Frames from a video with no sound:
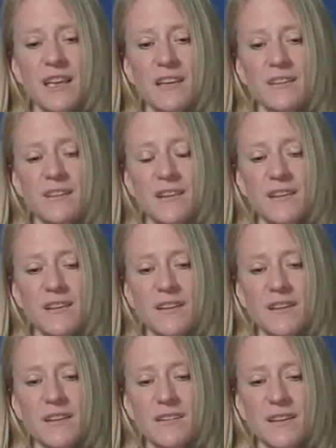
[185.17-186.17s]
and
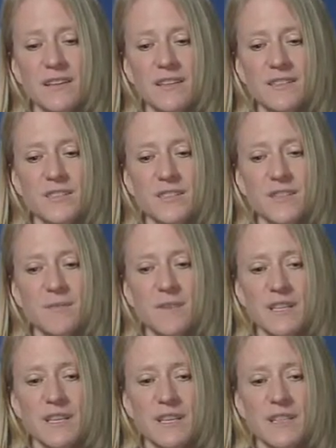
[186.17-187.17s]
it's just
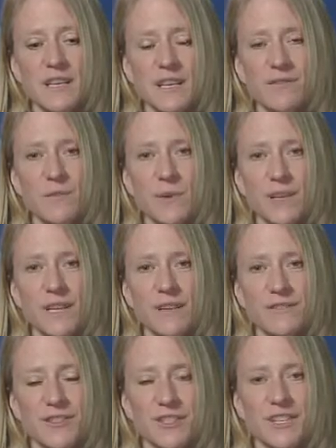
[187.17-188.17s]
something that I think
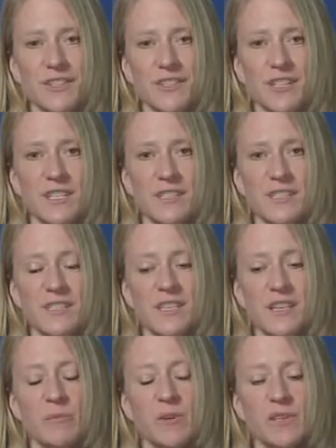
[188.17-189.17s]
everybody should get the chance to
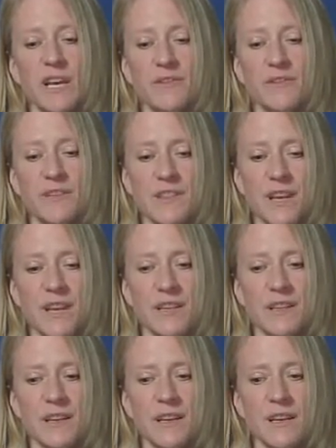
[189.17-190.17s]
see. But not only
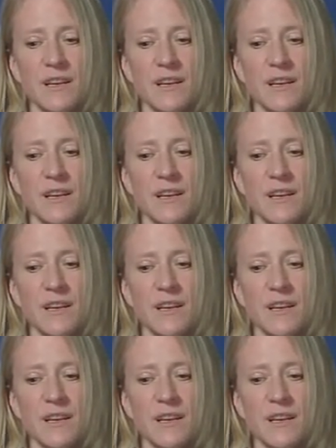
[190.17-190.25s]
that,